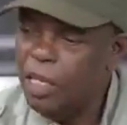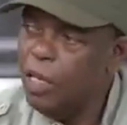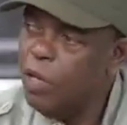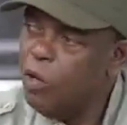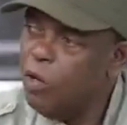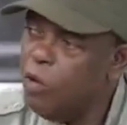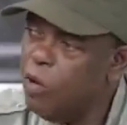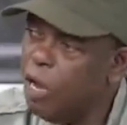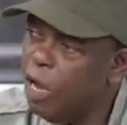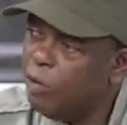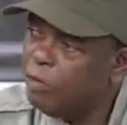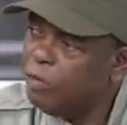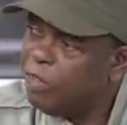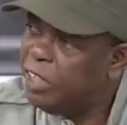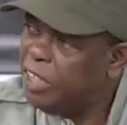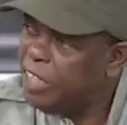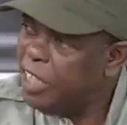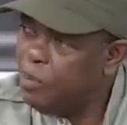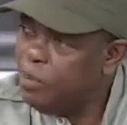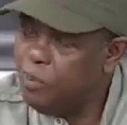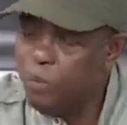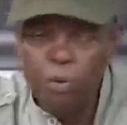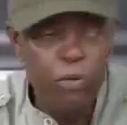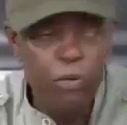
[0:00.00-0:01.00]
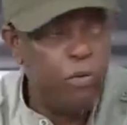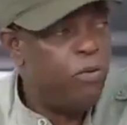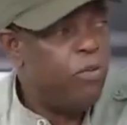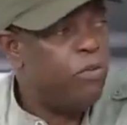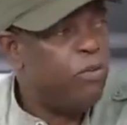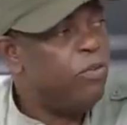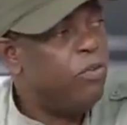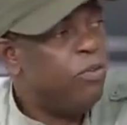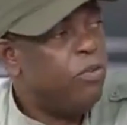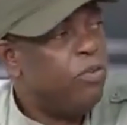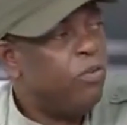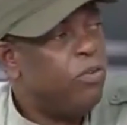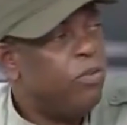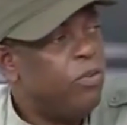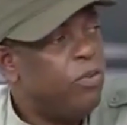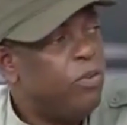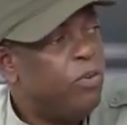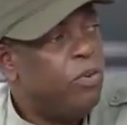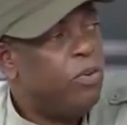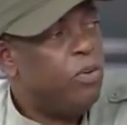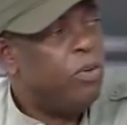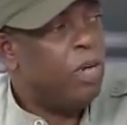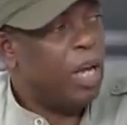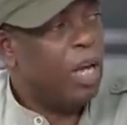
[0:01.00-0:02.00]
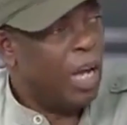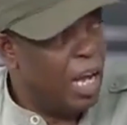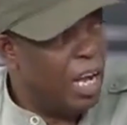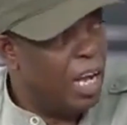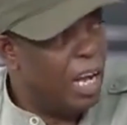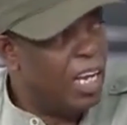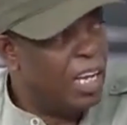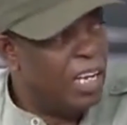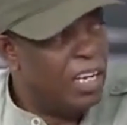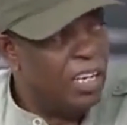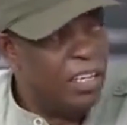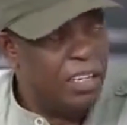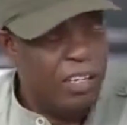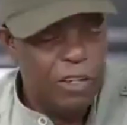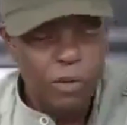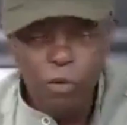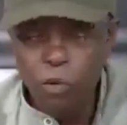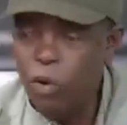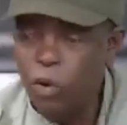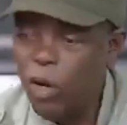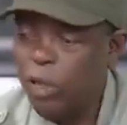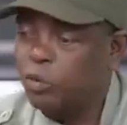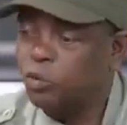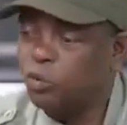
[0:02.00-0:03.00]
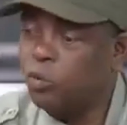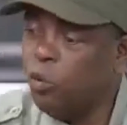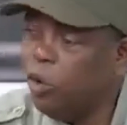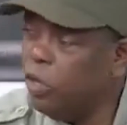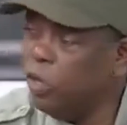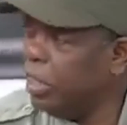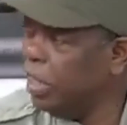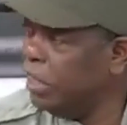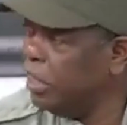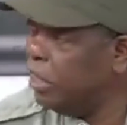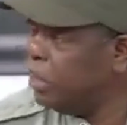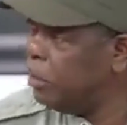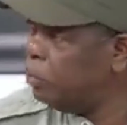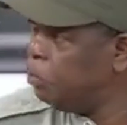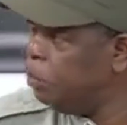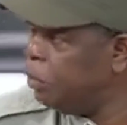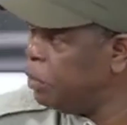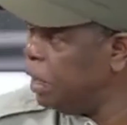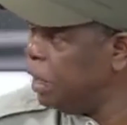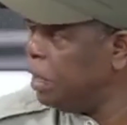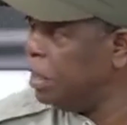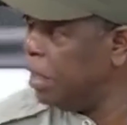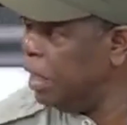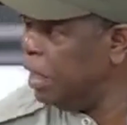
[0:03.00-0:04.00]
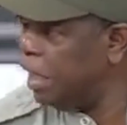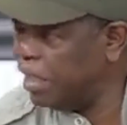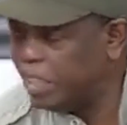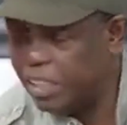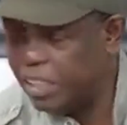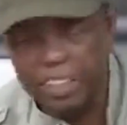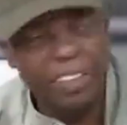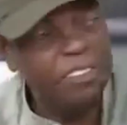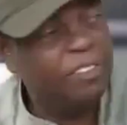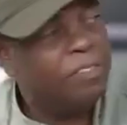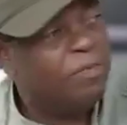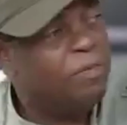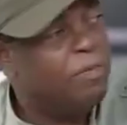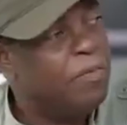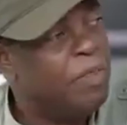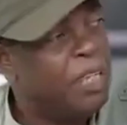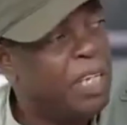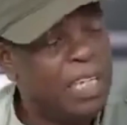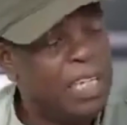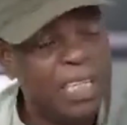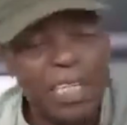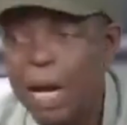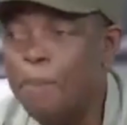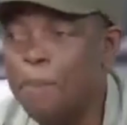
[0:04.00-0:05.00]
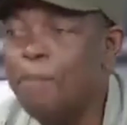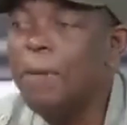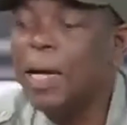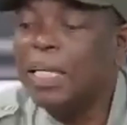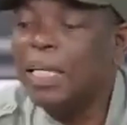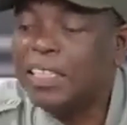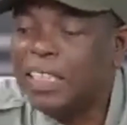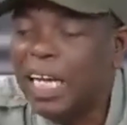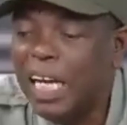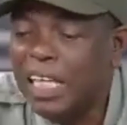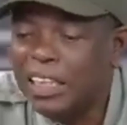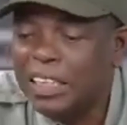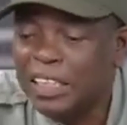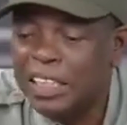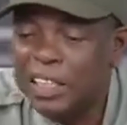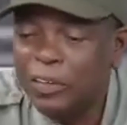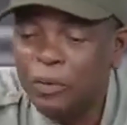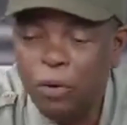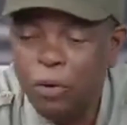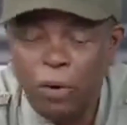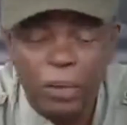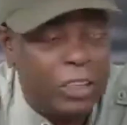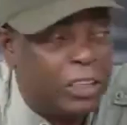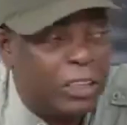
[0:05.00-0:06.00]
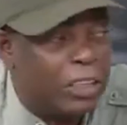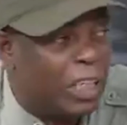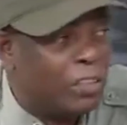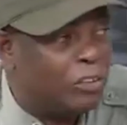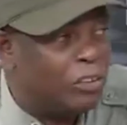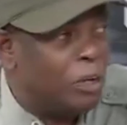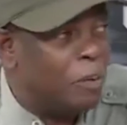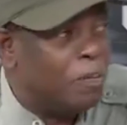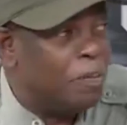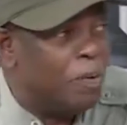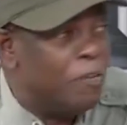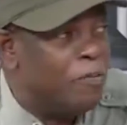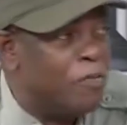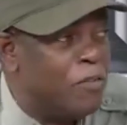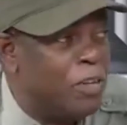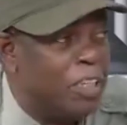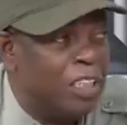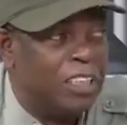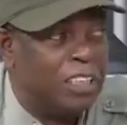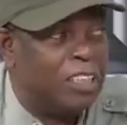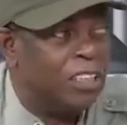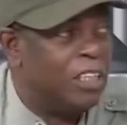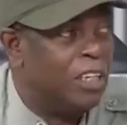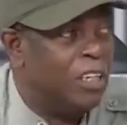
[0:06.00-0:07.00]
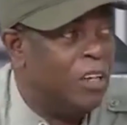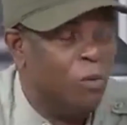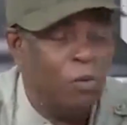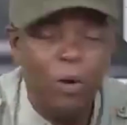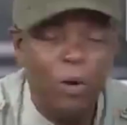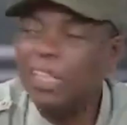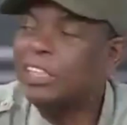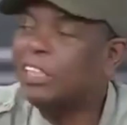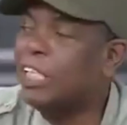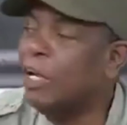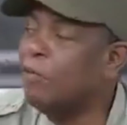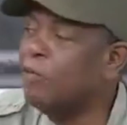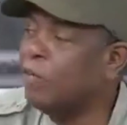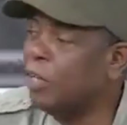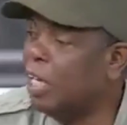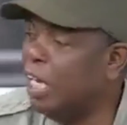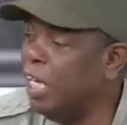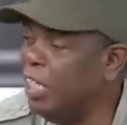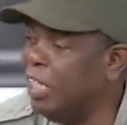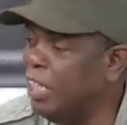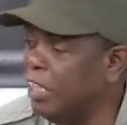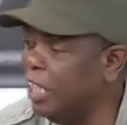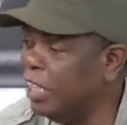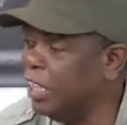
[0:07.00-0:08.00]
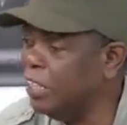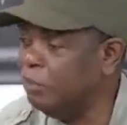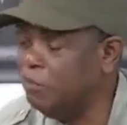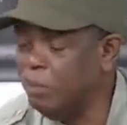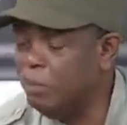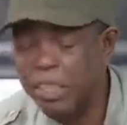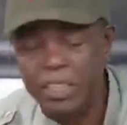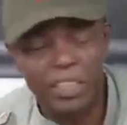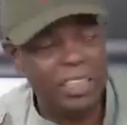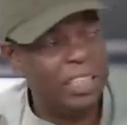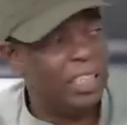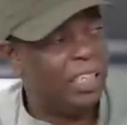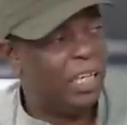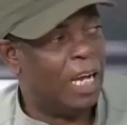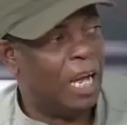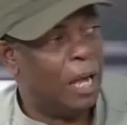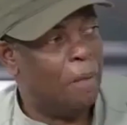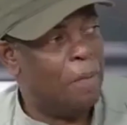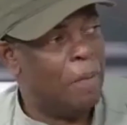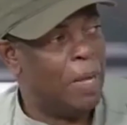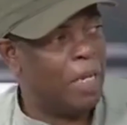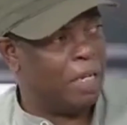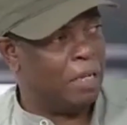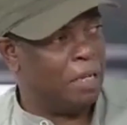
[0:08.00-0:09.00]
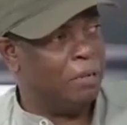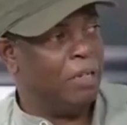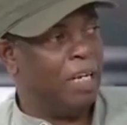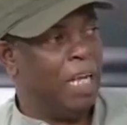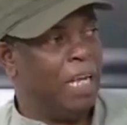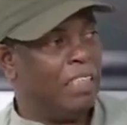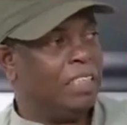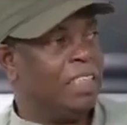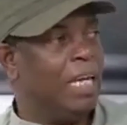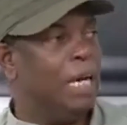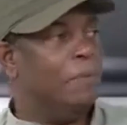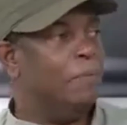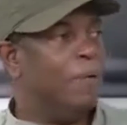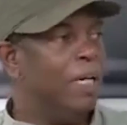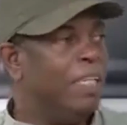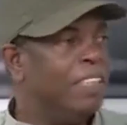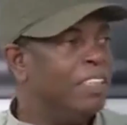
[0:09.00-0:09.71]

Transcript: you have Tinubu, who has won a disputed election. The matter is in court, it has not been finished. West African leaders meet and make him their chairman.